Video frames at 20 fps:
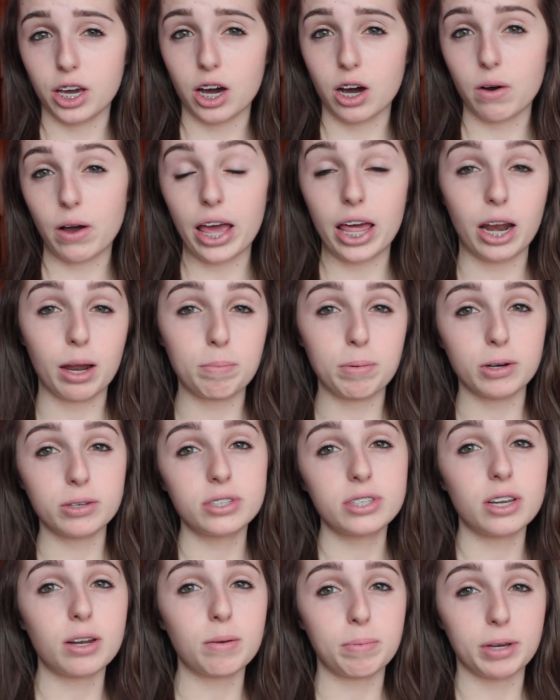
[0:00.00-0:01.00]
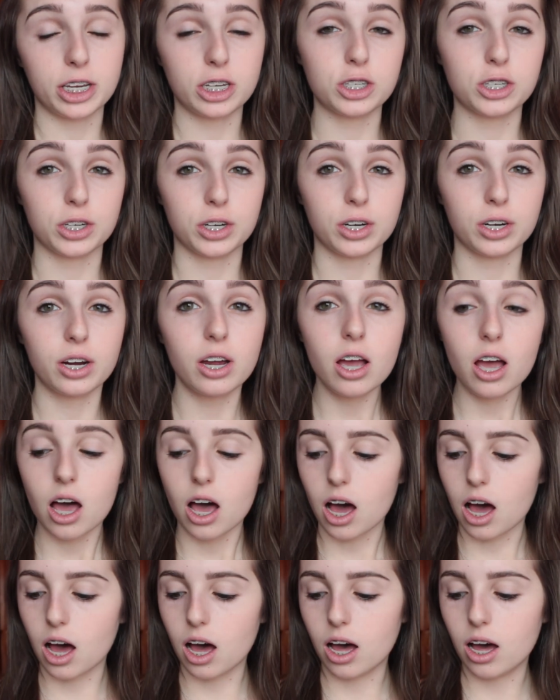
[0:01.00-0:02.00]
ago, and I posted a picture
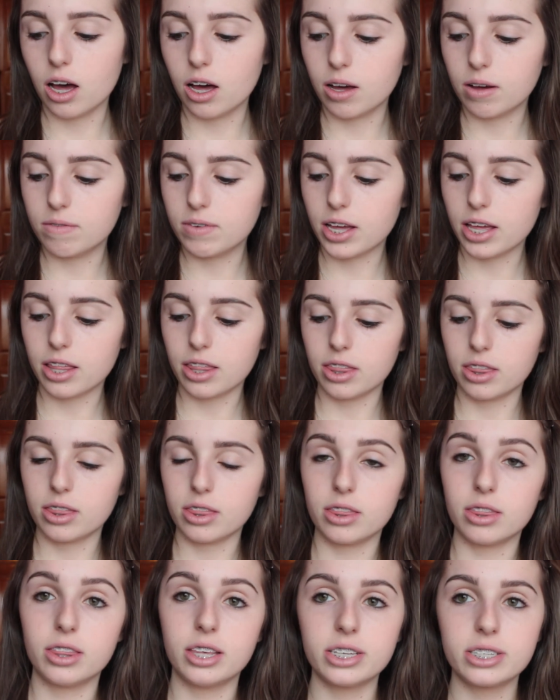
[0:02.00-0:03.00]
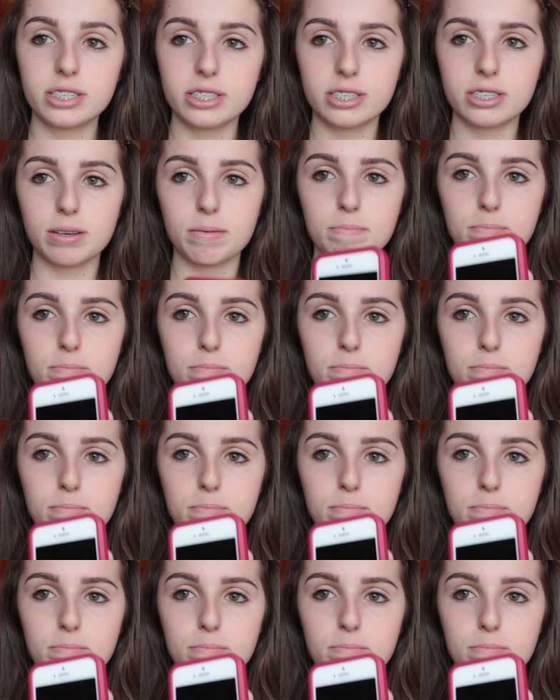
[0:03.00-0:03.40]
of this